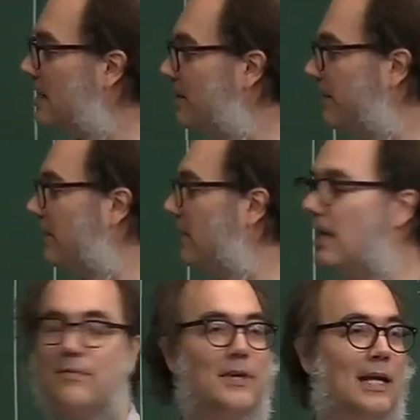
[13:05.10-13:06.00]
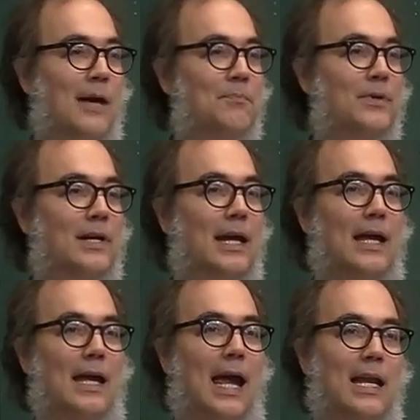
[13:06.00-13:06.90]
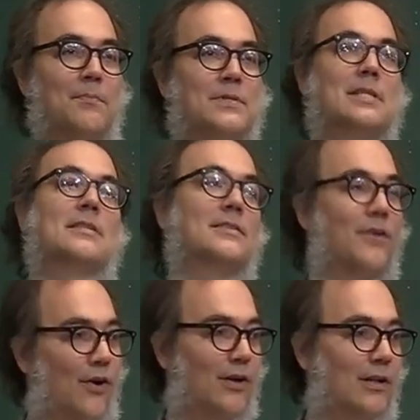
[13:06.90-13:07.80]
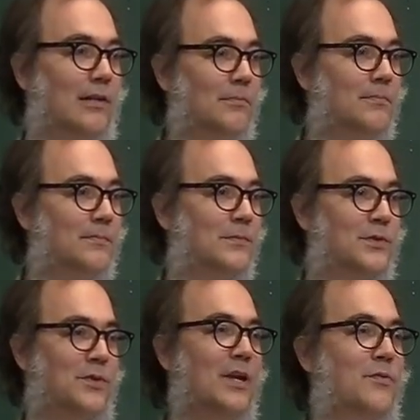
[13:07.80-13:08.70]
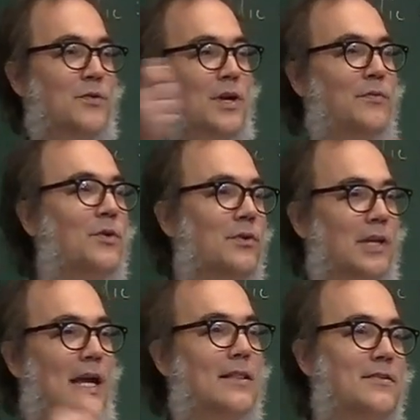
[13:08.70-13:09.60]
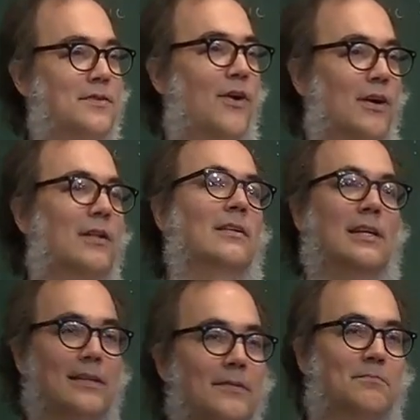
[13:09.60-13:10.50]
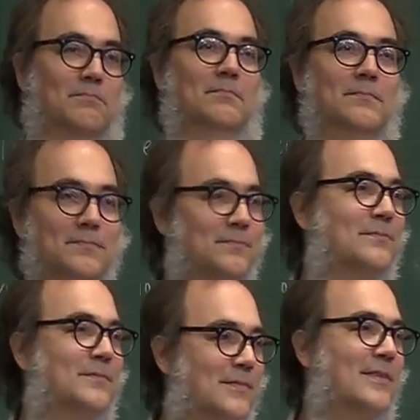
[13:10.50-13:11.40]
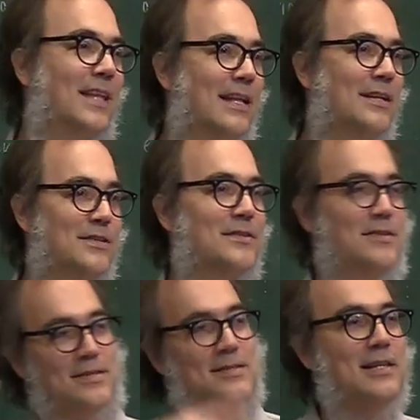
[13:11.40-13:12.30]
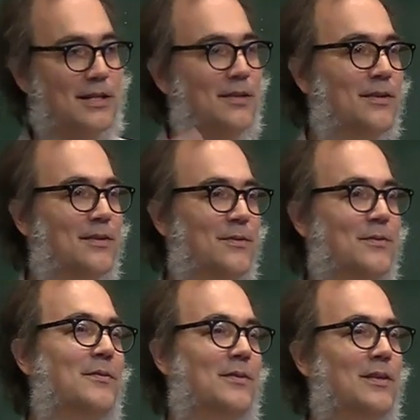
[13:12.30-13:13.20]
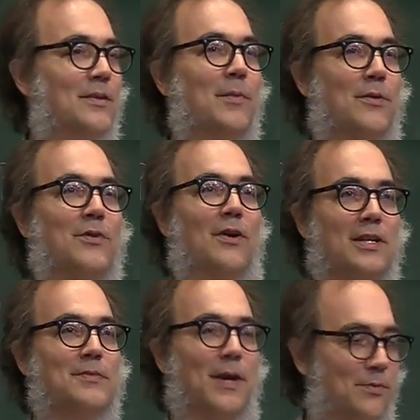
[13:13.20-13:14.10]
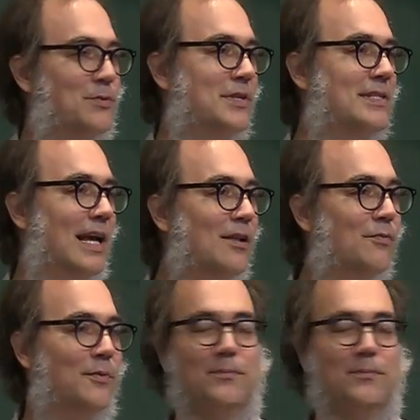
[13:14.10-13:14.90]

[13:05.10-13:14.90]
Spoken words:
if the Kepler ellipse is a circle. So if you rotate the circle, then it's still the circle is mapped to itself.